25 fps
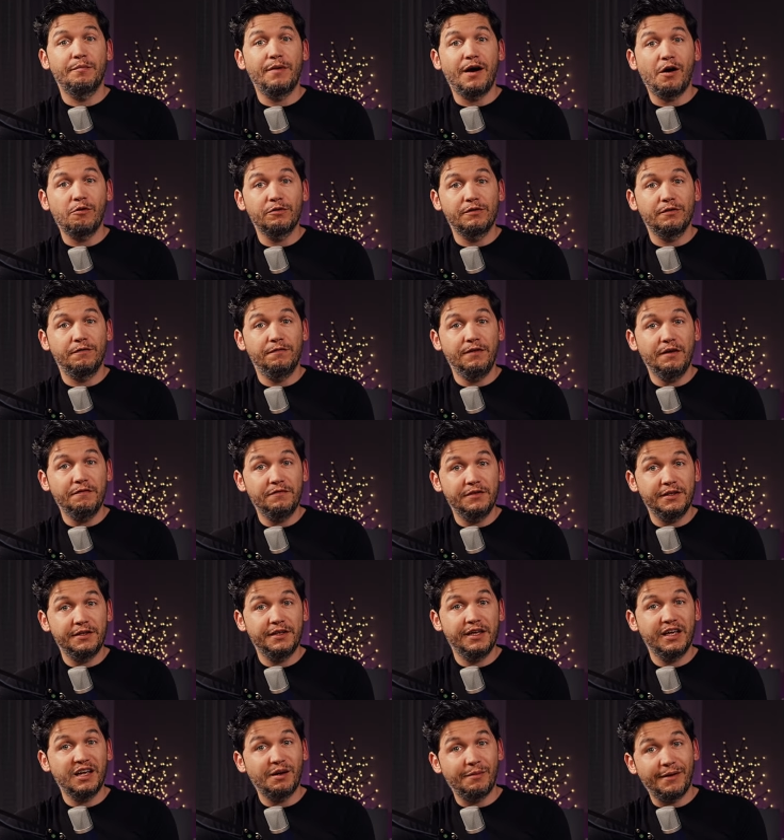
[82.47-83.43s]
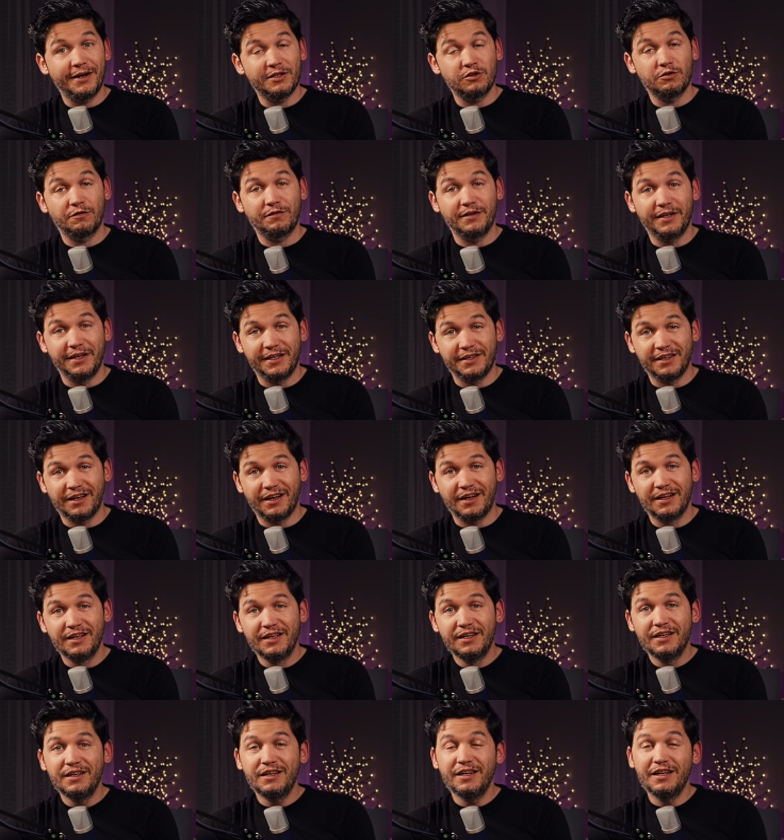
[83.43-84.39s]
about 50 gigabytes of data.
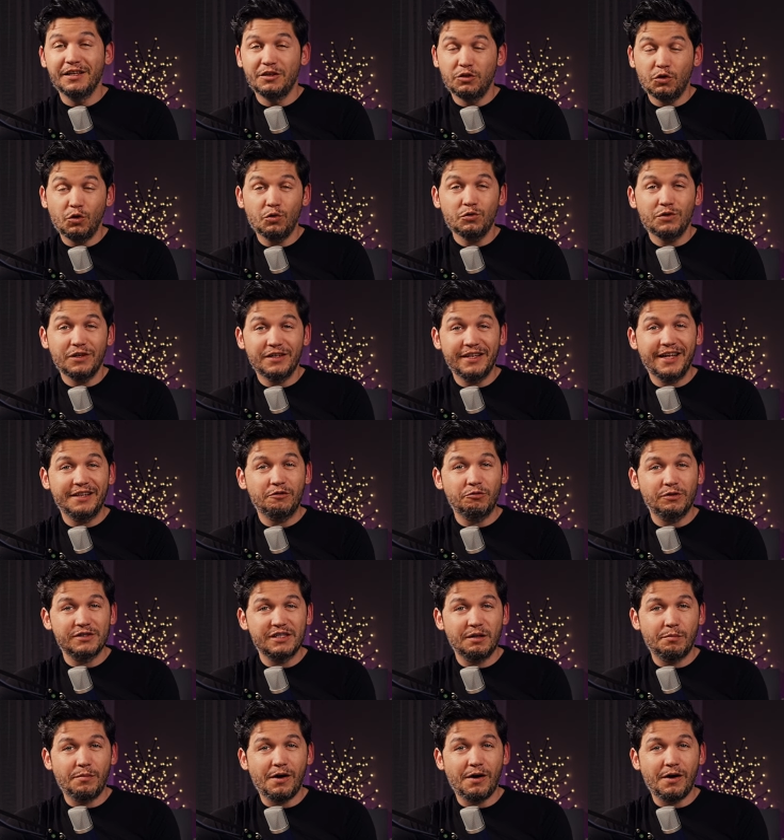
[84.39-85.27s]
In total that was